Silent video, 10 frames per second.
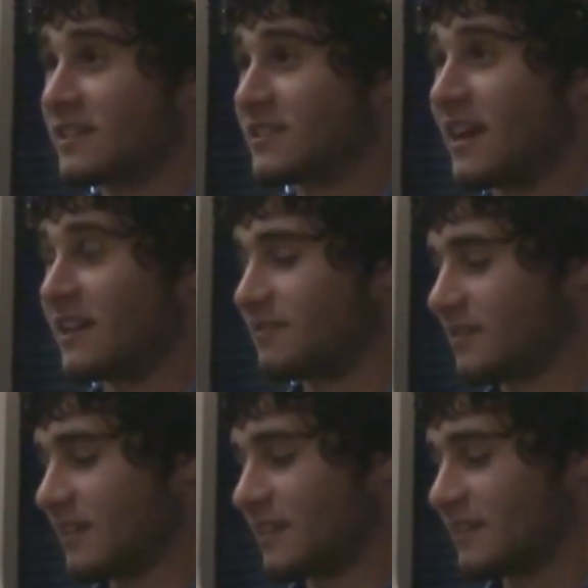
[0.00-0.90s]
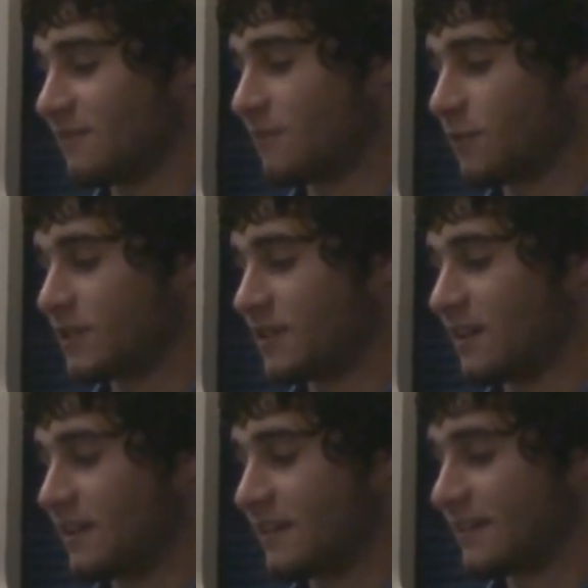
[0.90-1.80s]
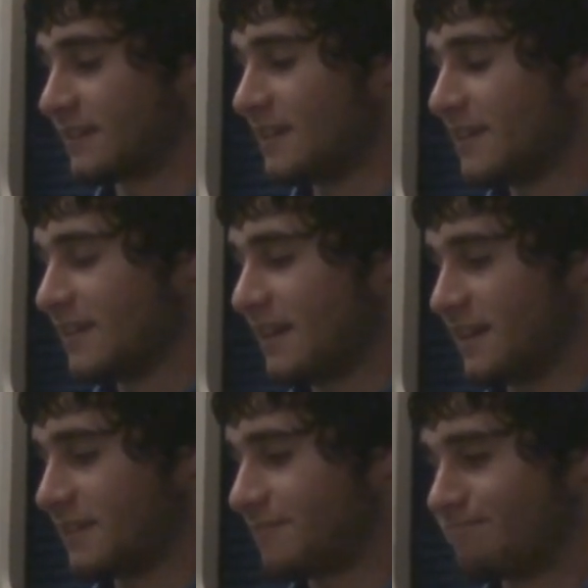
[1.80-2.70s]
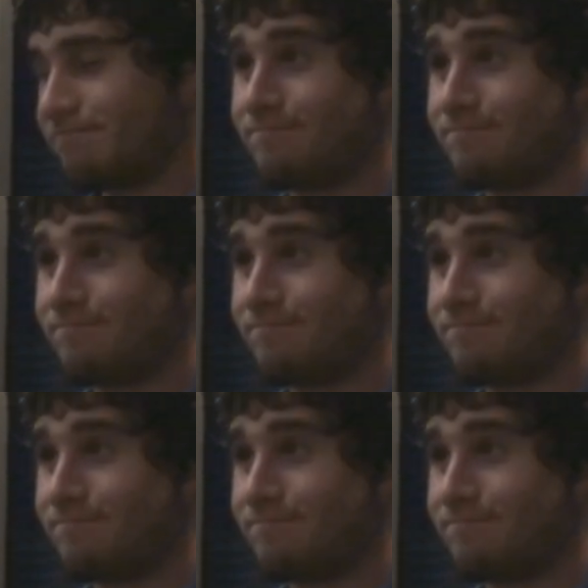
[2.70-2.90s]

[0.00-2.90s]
It's not even like a 4G or anything, and